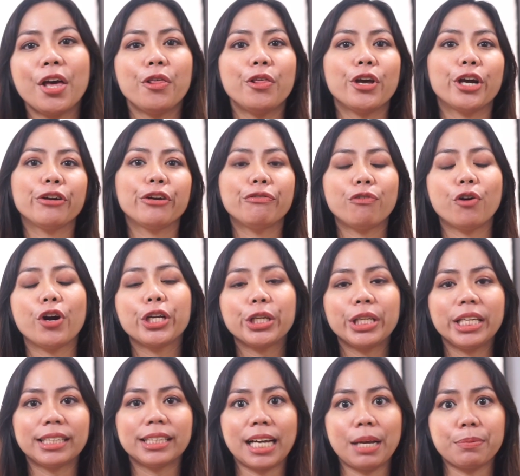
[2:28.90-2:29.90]
There are 4
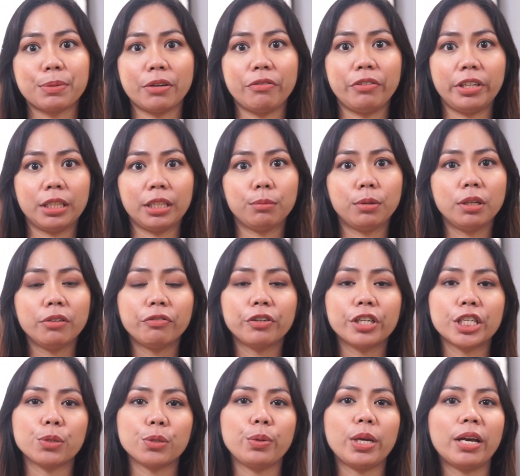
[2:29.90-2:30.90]
unit types available.
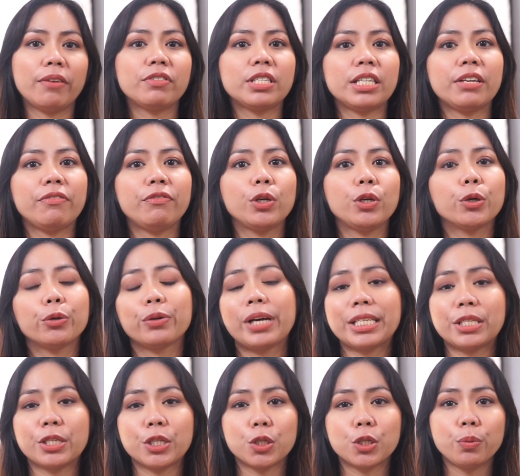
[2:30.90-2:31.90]
First, we have Sea View
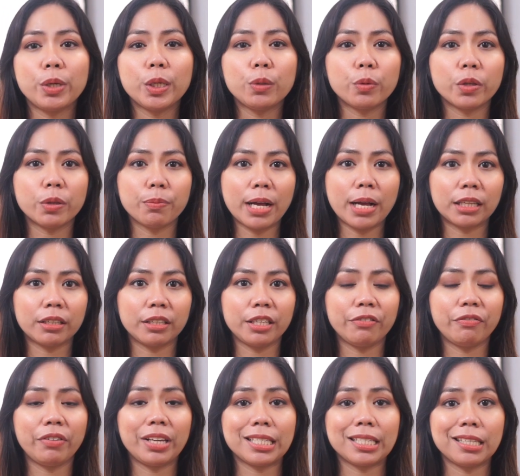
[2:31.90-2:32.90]
Horizon Suite with balcony
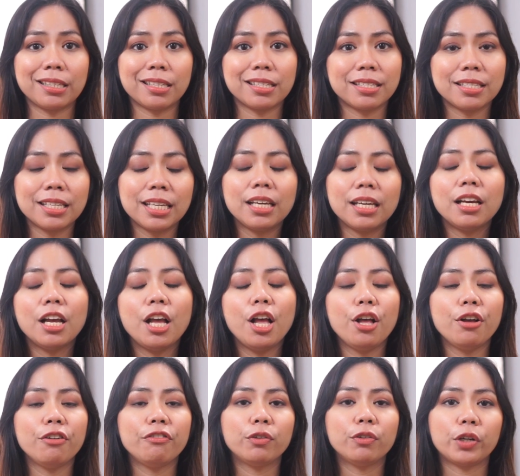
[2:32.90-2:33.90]
facing the sea.
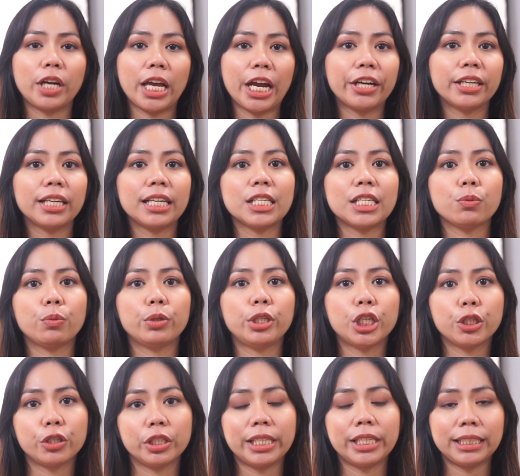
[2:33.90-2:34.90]
Floor area is
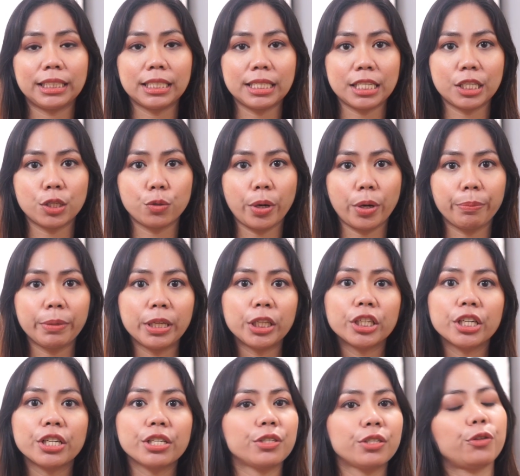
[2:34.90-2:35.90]
196 square
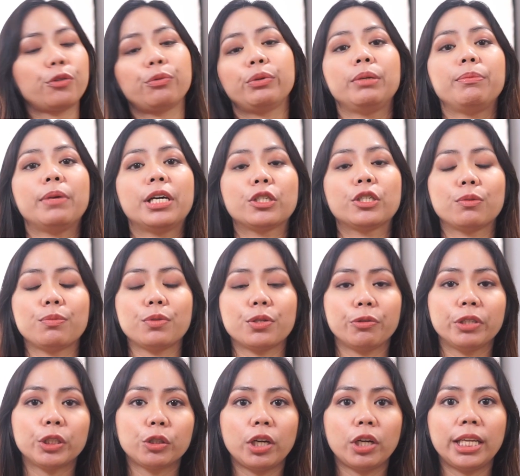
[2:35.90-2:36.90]
meters, 3 bedrooms,
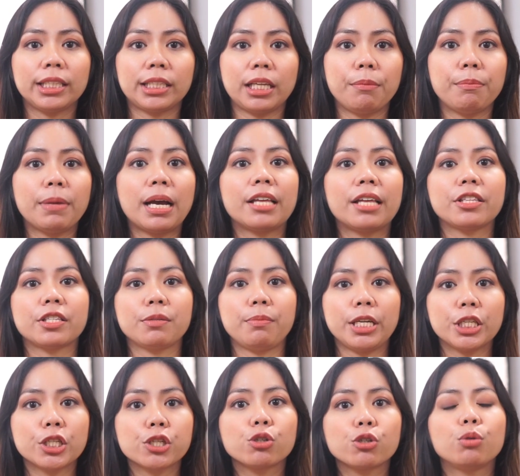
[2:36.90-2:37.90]
3 toilet and baths.
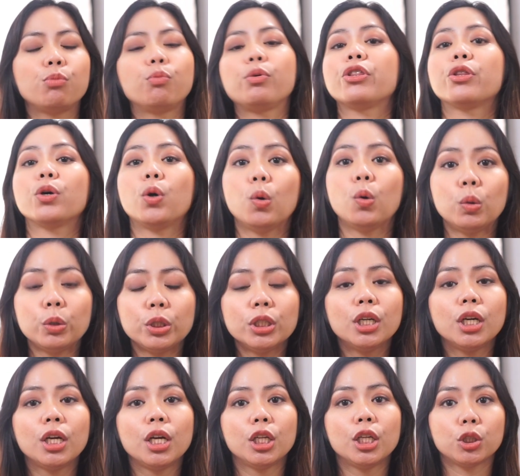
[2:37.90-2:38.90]
Maid's room with own
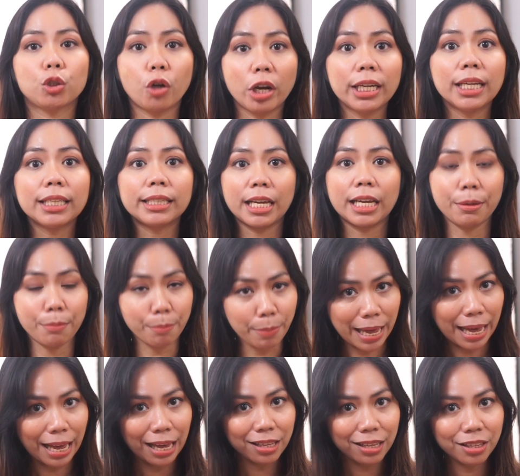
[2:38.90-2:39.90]
toilet and
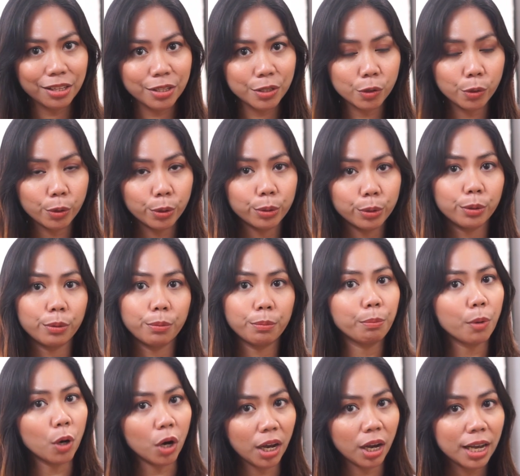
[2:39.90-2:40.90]
bath. So,
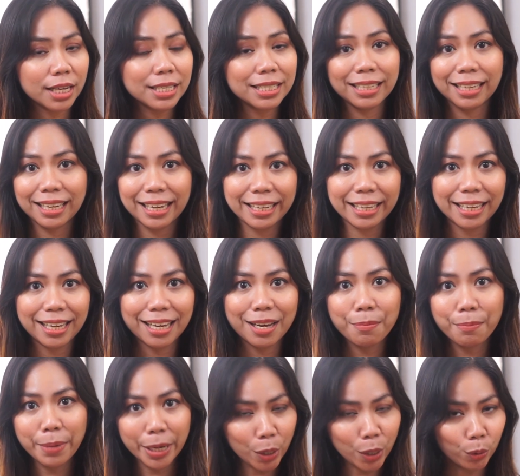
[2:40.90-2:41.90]
bongga si Yaya,
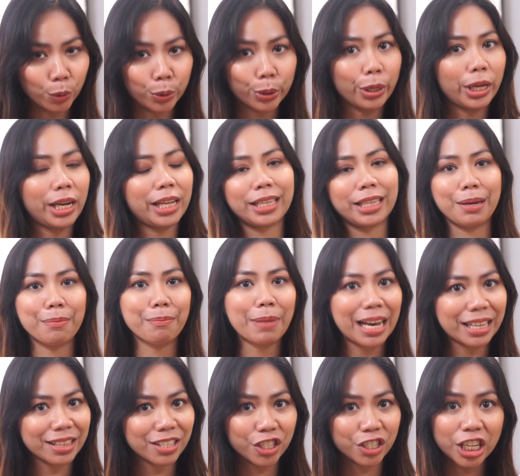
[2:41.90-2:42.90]
may own toilet and
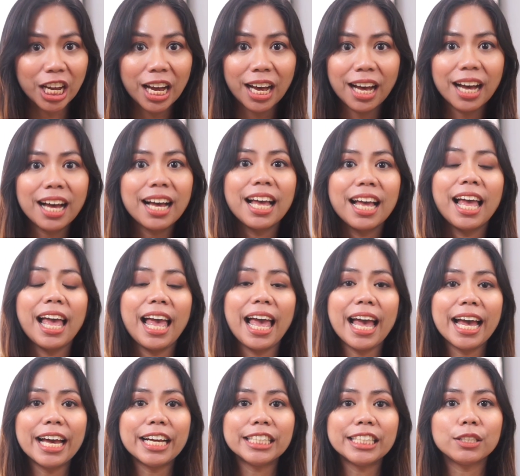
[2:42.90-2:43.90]
bath siya.
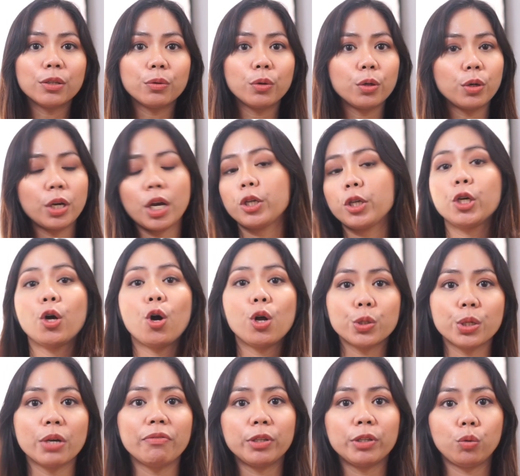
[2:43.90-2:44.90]
And you
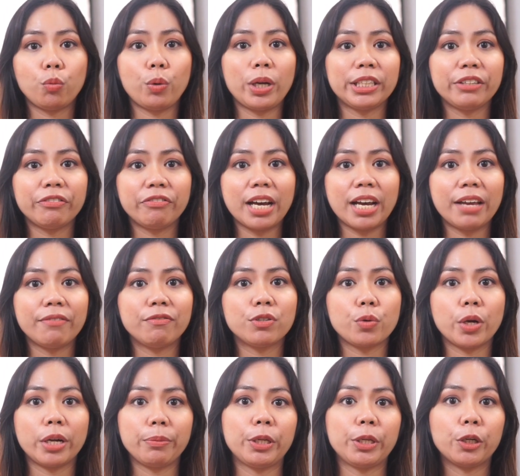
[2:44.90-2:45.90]
also have a 25
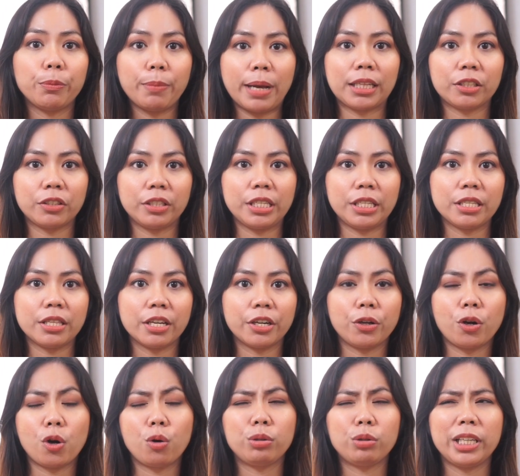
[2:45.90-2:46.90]
square meter balcony. There
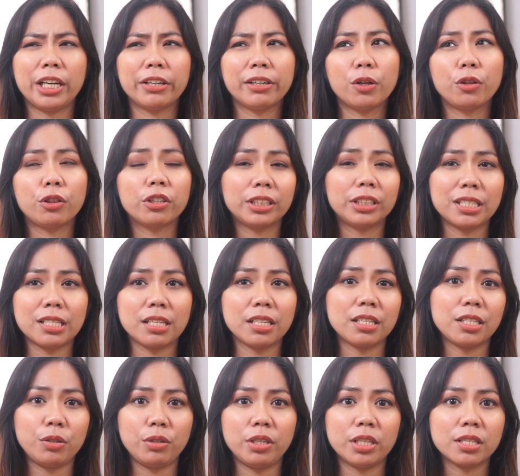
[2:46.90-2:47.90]
are only around
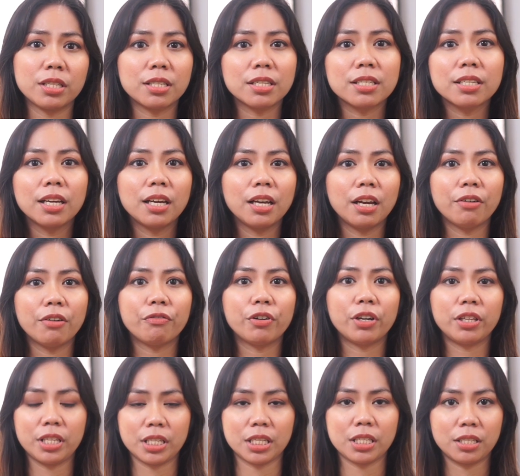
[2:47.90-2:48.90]
36 units for
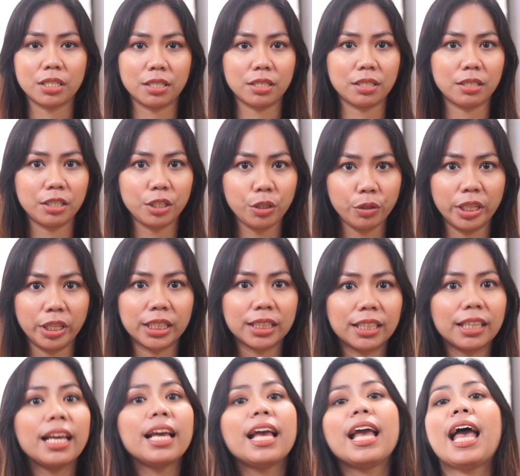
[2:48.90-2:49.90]
this unit.
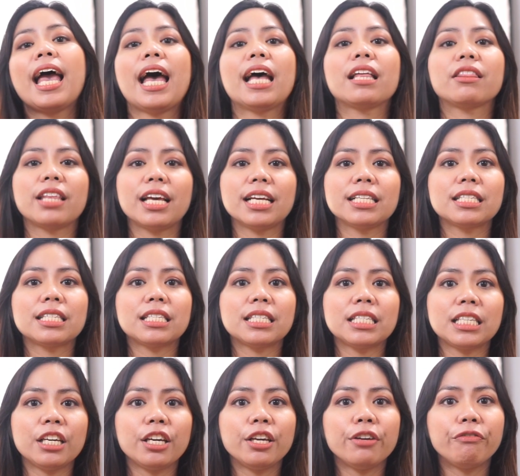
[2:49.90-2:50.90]
And then
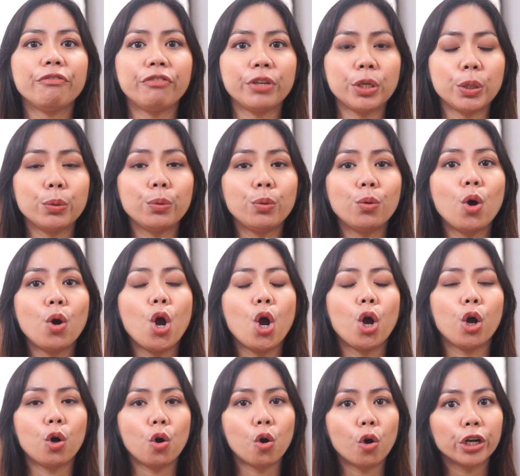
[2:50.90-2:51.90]
Sea View
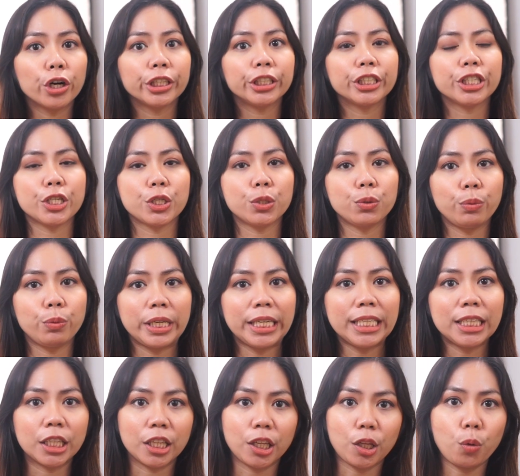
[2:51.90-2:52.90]
Corner
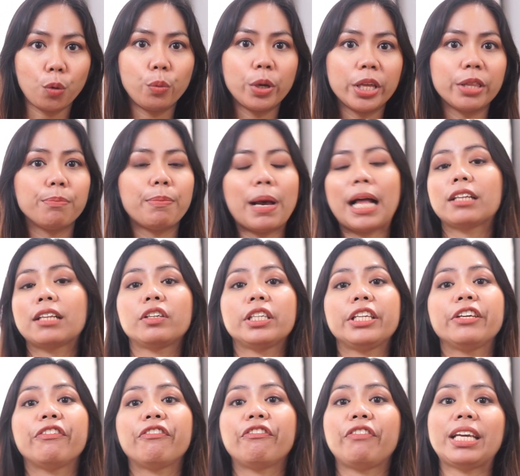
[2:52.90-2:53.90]
Suite with
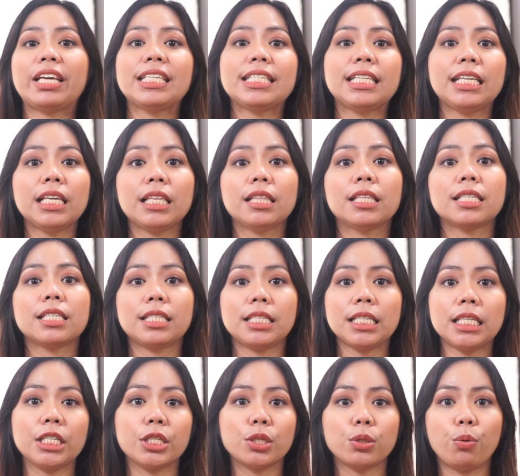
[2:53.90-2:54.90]
balcony facing the
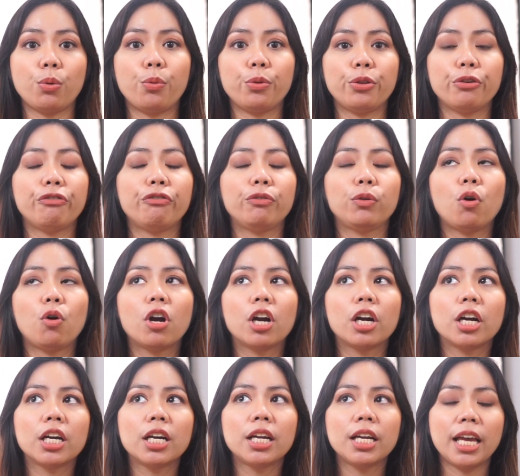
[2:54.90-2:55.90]
sea. So, the
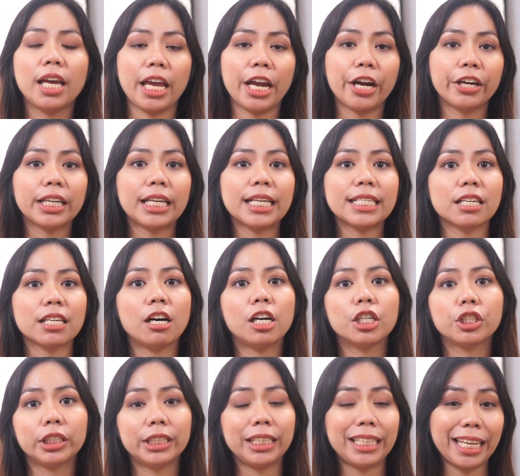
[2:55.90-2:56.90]
floor area is
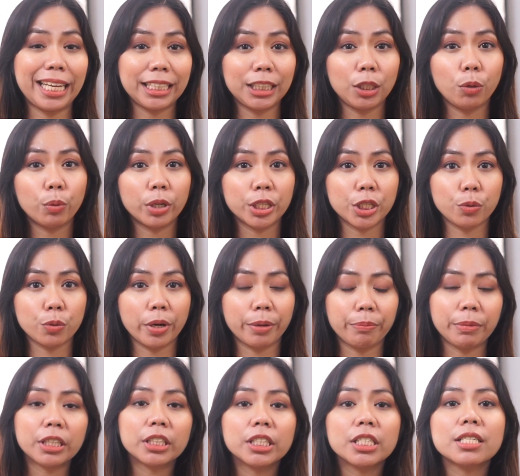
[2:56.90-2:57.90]
181 square
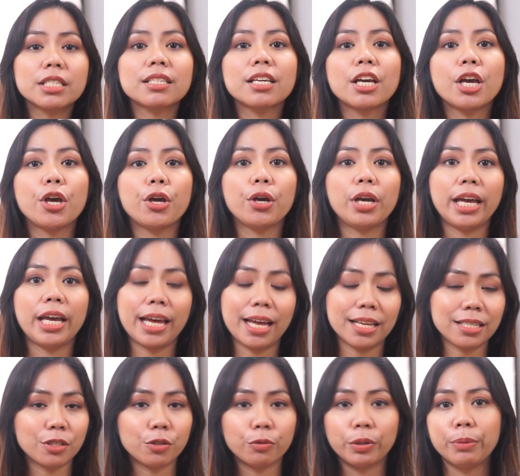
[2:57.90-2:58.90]
meters,
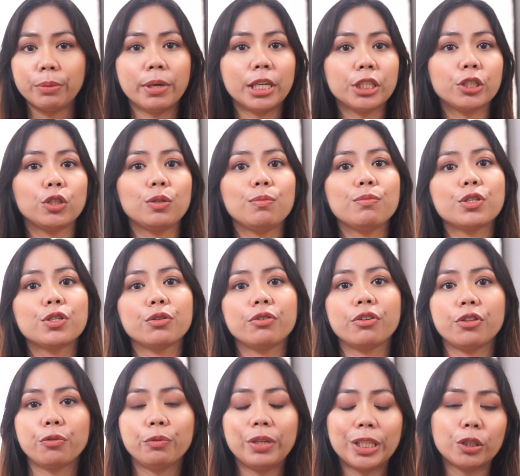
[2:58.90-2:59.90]
has 3 bedrooms,
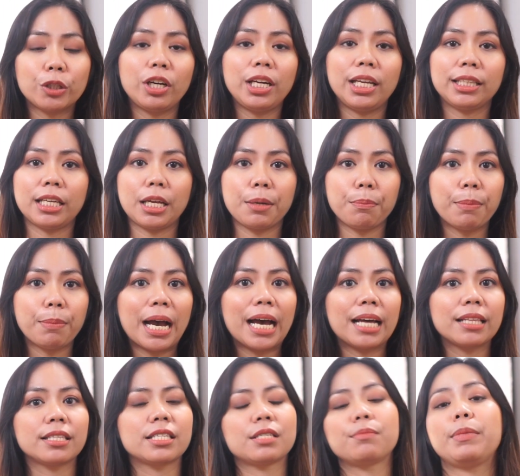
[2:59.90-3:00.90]
3 toilet and
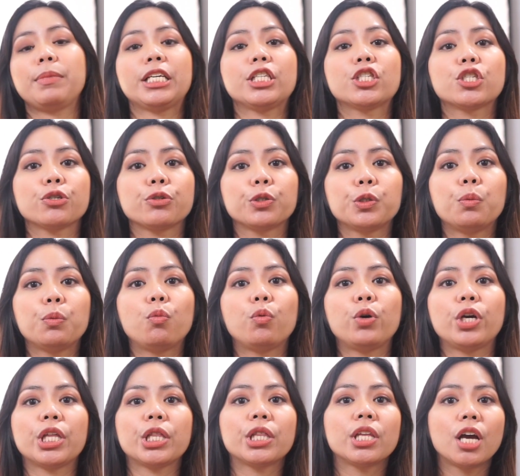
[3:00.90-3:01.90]
baths. Maid's room with